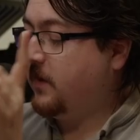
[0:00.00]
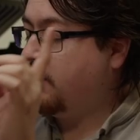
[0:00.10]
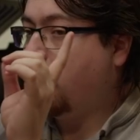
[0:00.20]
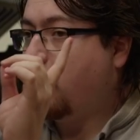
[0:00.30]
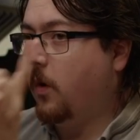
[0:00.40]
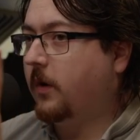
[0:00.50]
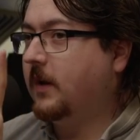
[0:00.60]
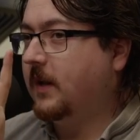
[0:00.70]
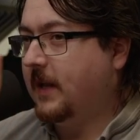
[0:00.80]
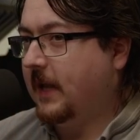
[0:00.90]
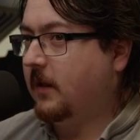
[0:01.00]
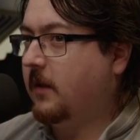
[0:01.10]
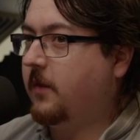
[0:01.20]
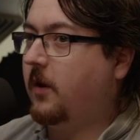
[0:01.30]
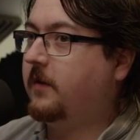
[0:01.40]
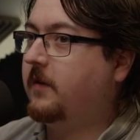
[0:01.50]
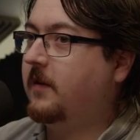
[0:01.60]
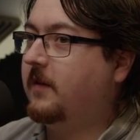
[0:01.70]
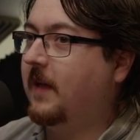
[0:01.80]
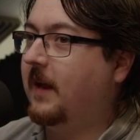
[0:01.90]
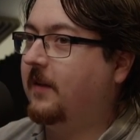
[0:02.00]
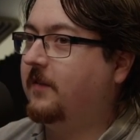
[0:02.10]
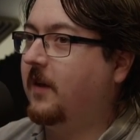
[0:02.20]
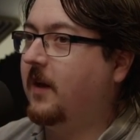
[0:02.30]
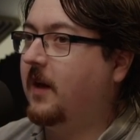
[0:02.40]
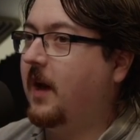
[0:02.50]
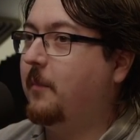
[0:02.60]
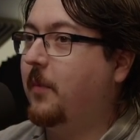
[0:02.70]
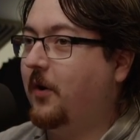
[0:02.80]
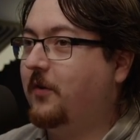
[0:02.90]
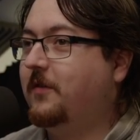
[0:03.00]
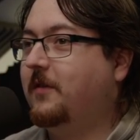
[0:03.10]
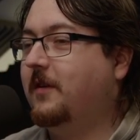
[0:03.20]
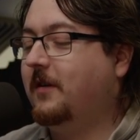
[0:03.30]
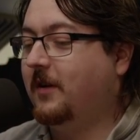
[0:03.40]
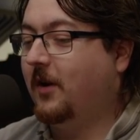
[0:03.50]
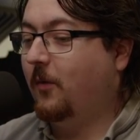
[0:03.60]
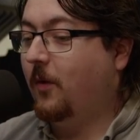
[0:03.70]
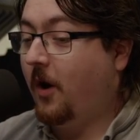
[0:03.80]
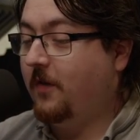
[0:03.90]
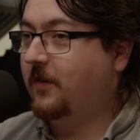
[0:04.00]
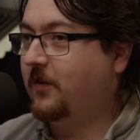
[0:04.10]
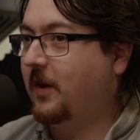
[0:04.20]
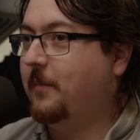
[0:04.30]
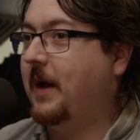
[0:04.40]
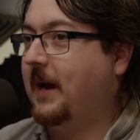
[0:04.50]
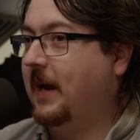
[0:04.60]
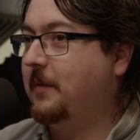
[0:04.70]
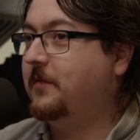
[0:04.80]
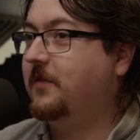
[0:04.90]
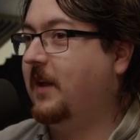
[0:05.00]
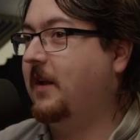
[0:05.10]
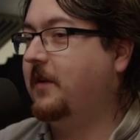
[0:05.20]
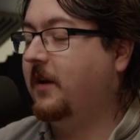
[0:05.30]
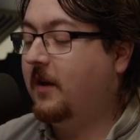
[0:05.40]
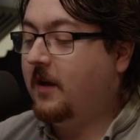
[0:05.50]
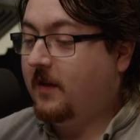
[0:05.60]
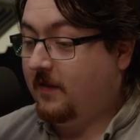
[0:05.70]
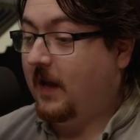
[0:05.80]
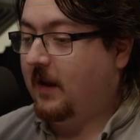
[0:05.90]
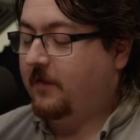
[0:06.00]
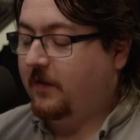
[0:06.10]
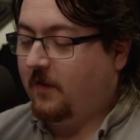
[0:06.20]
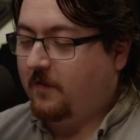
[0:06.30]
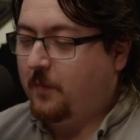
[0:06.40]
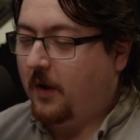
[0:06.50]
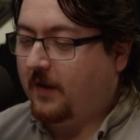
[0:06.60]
have one little thought that is uh, about you know how this could impact games as NFT, the NFT stuff, but